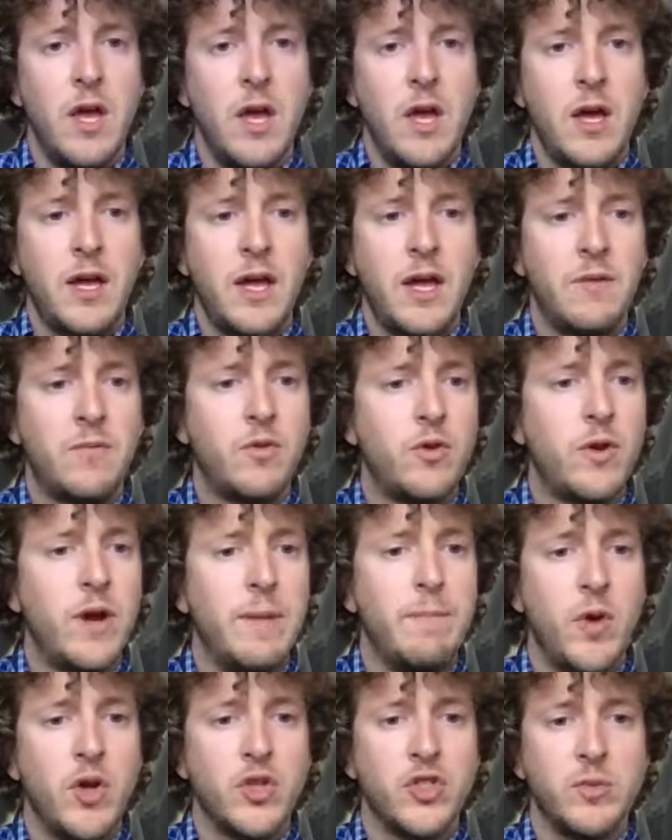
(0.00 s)
kind of
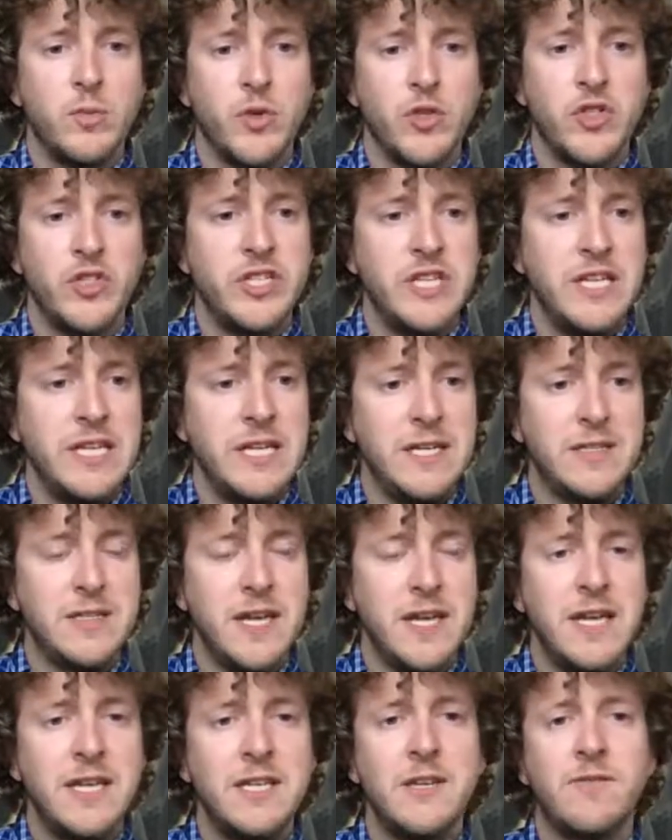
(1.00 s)
create multiple scenes
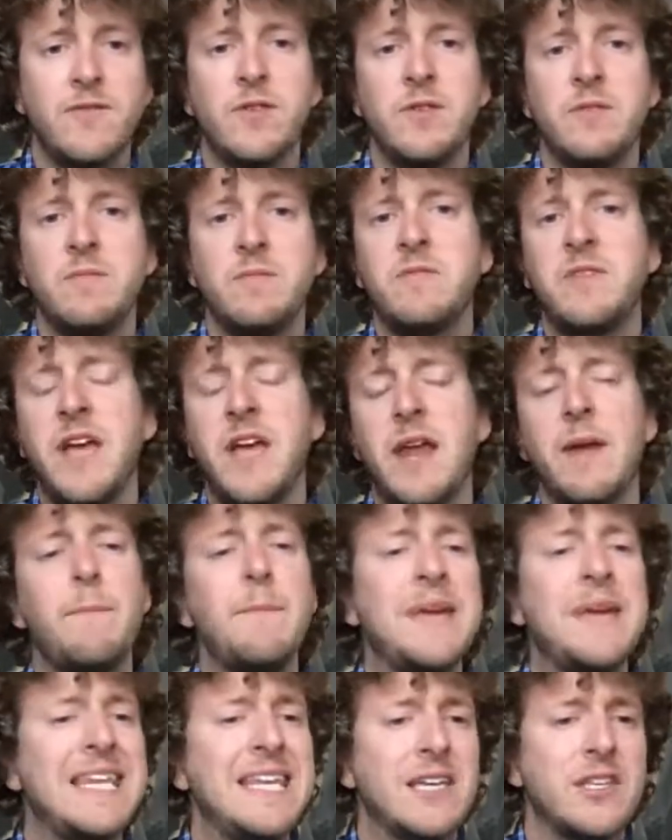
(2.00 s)
and different kind of
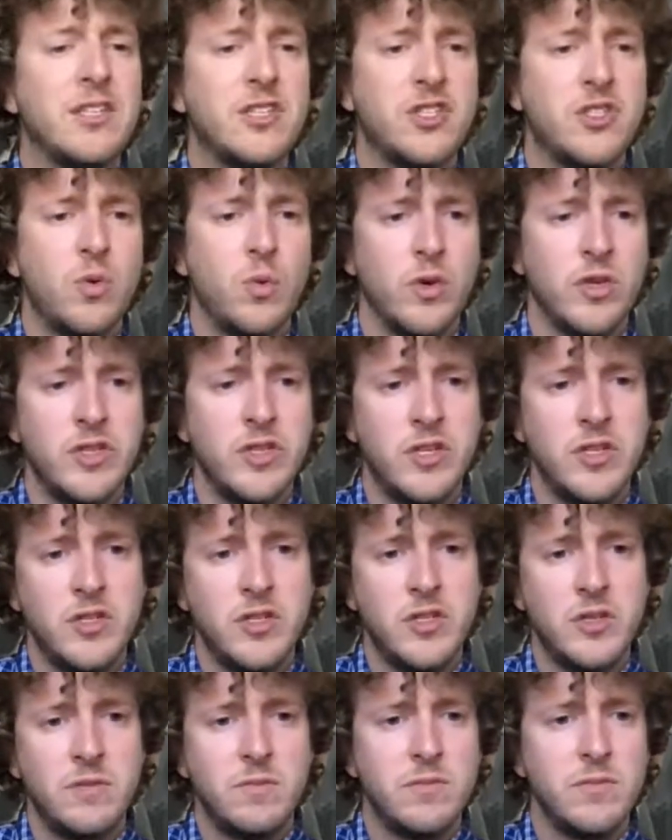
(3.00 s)
media
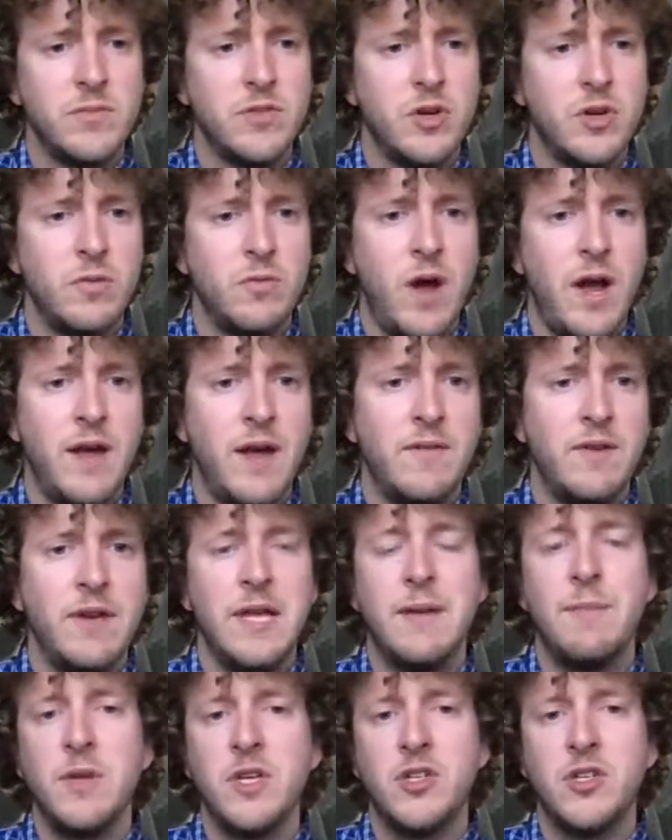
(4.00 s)
sources. So I have an
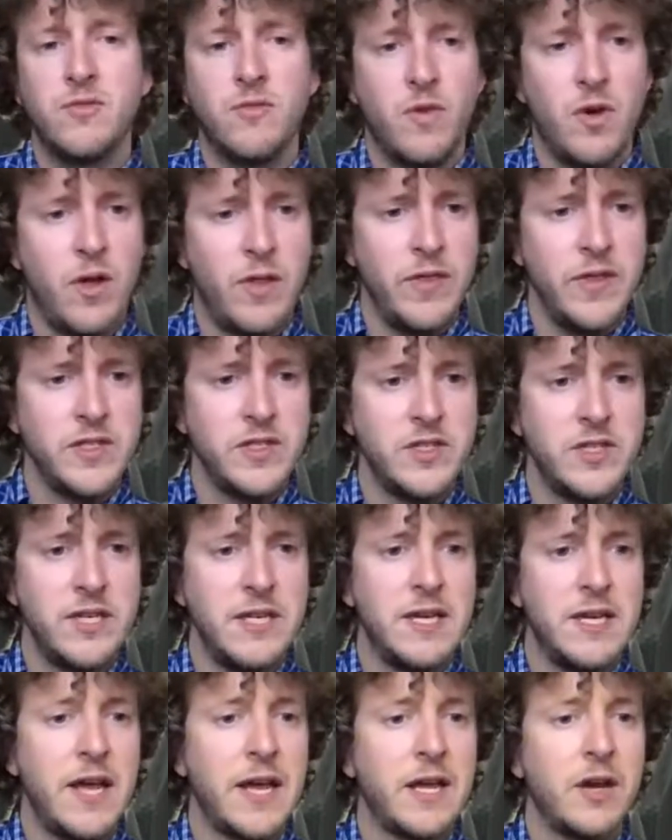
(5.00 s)
image on this
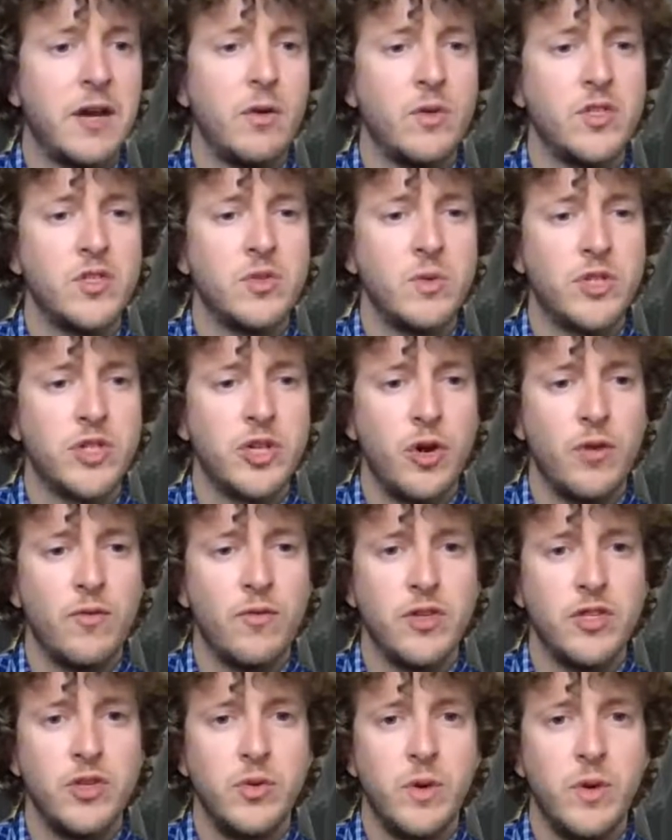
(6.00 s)
scene and I can always switch it
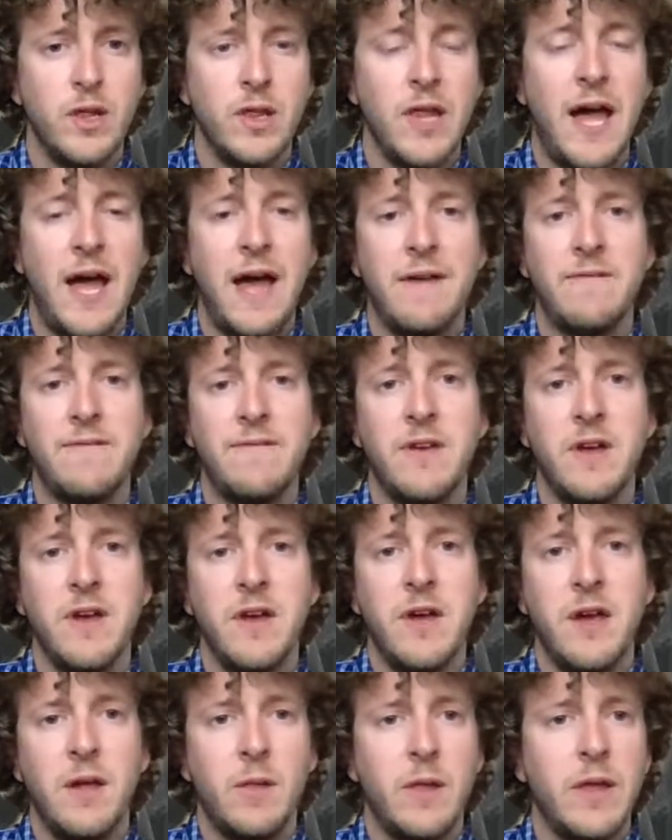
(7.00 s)
over to a live,
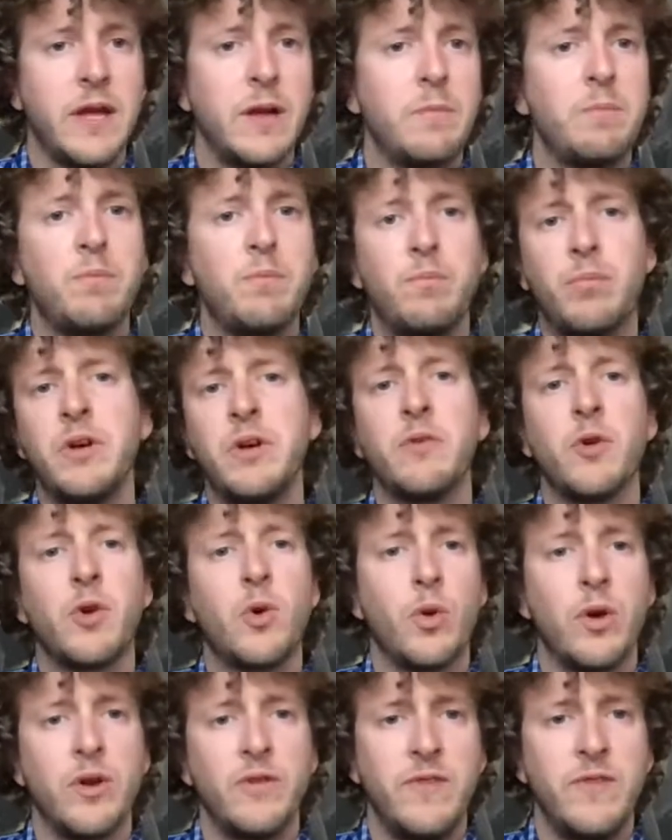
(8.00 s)
like a
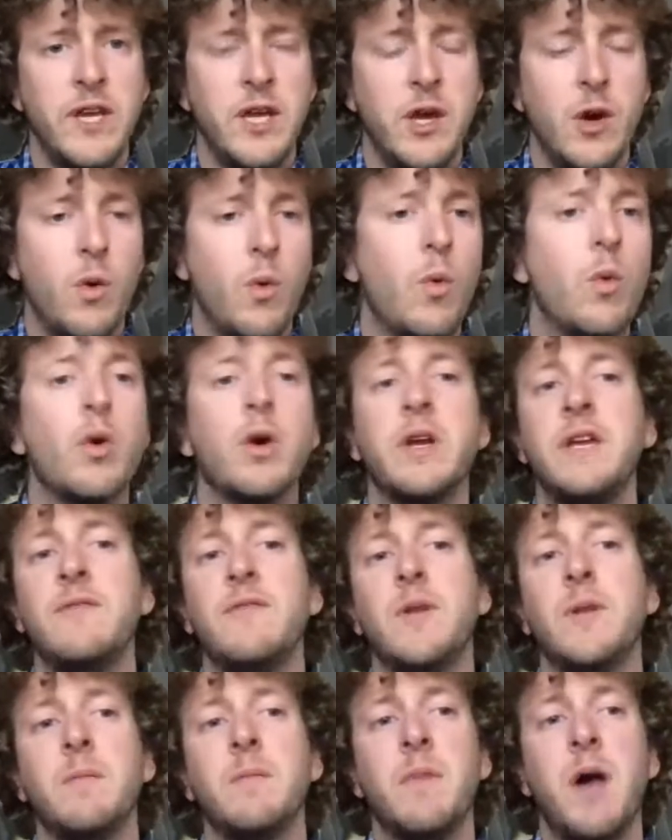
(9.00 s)
pre-recorded video or
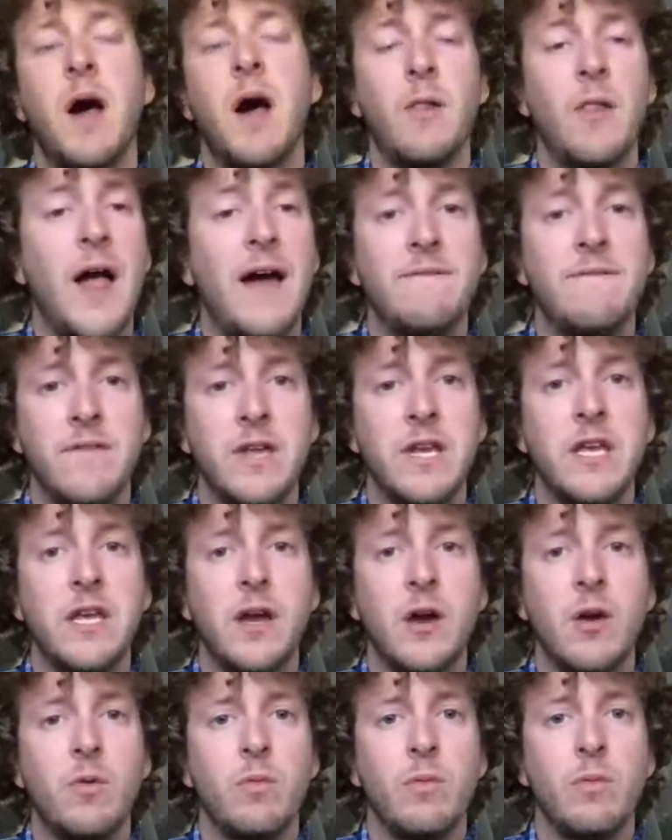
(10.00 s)
even a live
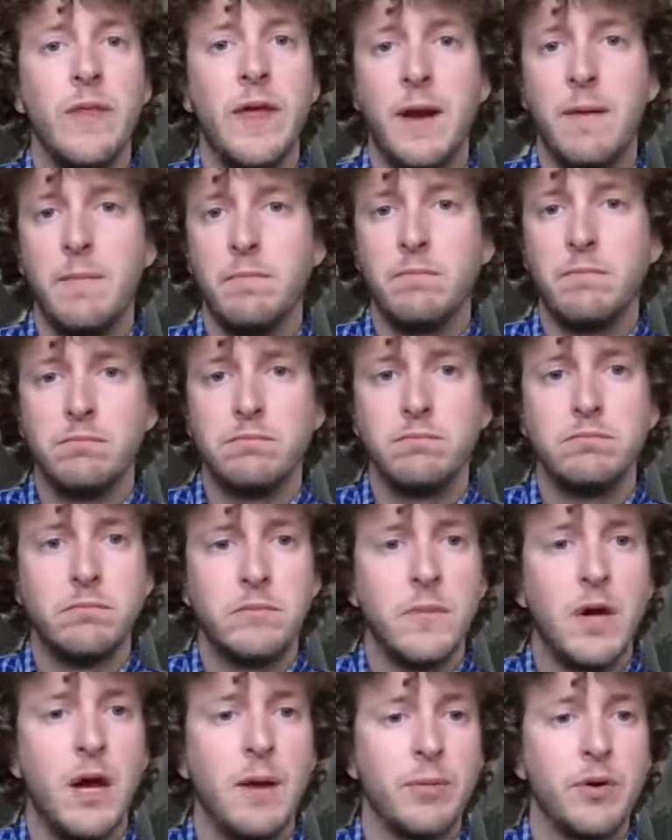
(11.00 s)
video that I'm
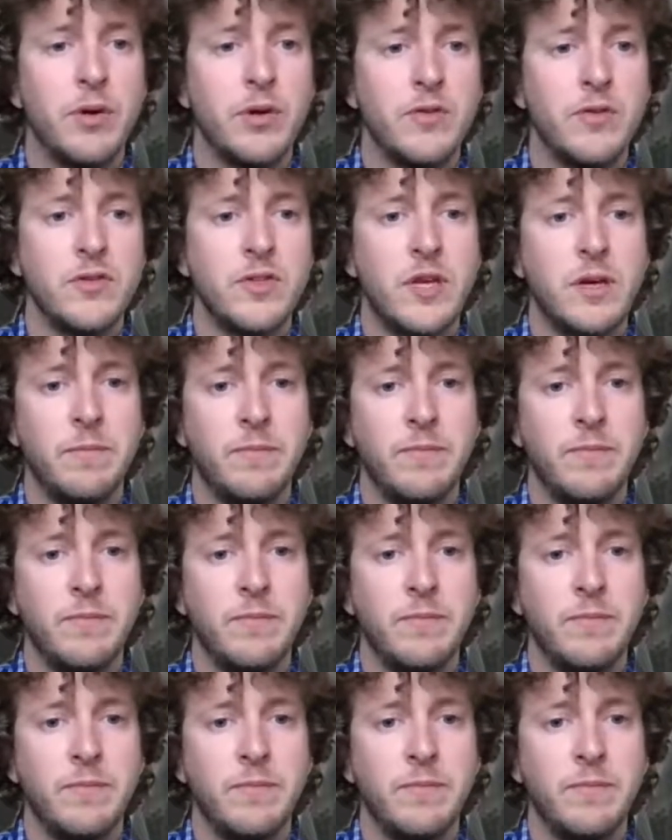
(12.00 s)
producing.